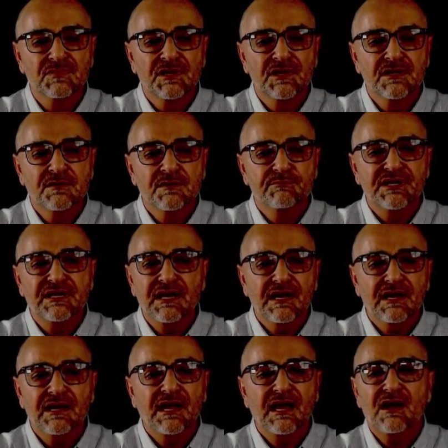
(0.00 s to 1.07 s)
But
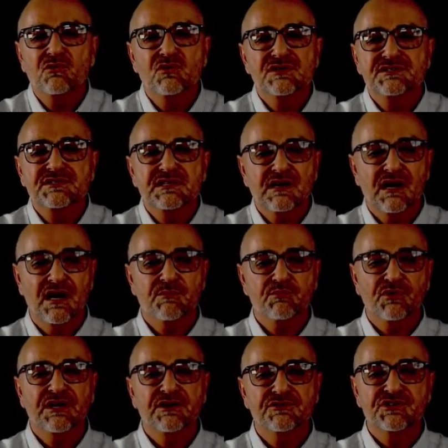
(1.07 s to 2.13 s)
how is the
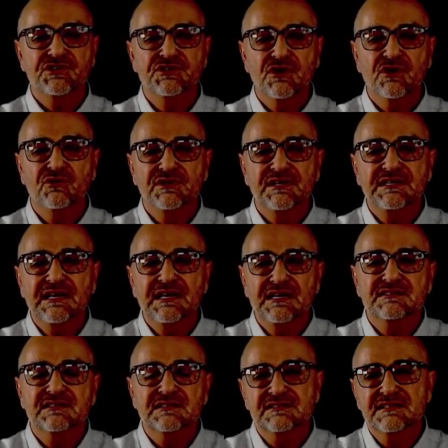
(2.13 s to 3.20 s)
operator to know that he has
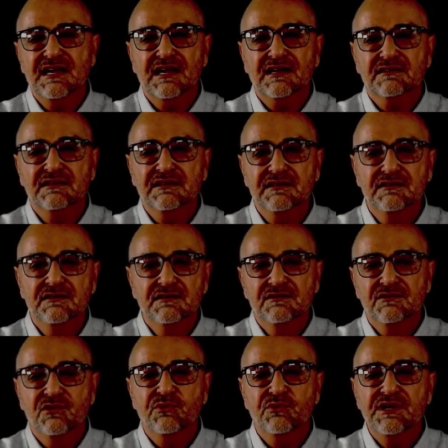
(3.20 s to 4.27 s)
exactly
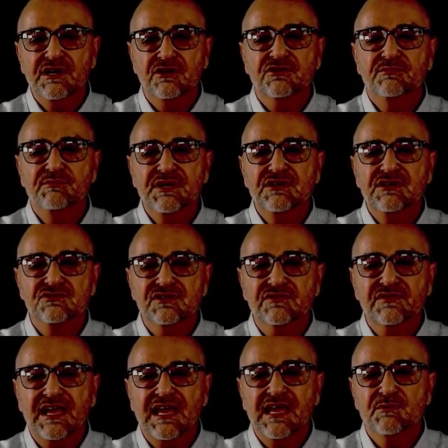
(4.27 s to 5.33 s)
300 meters of
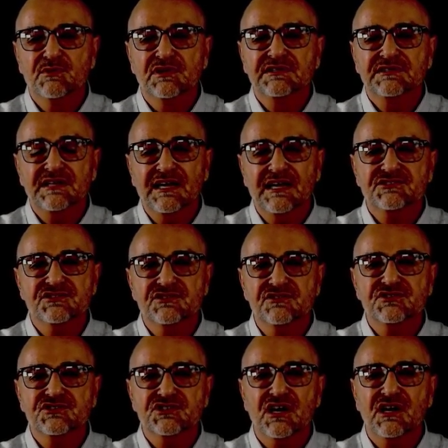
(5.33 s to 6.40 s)
cable attached to the
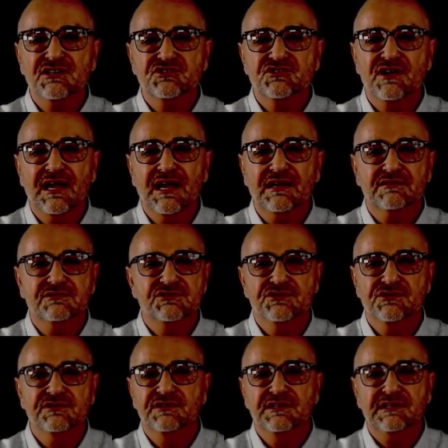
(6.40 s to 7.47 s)
ShotTrack
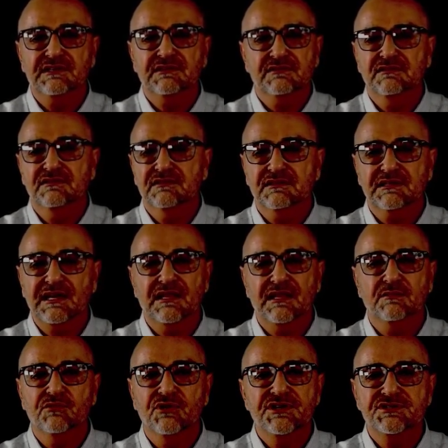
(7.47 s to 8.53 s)
during the
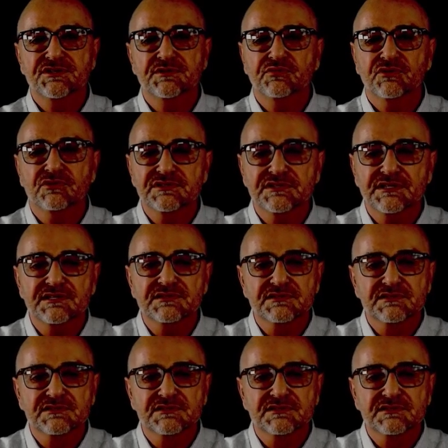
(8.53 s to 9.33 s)
calibration process?